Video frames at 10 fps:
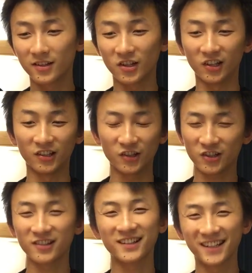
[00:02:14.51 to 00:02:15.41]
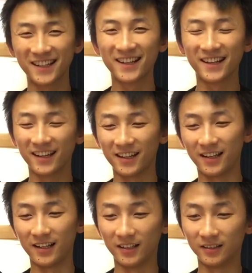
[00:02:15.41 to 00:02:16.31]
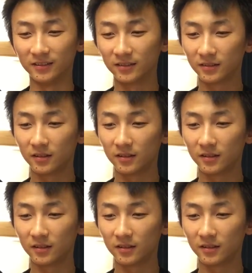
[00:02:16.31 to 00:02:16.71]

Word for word: Chinglish, and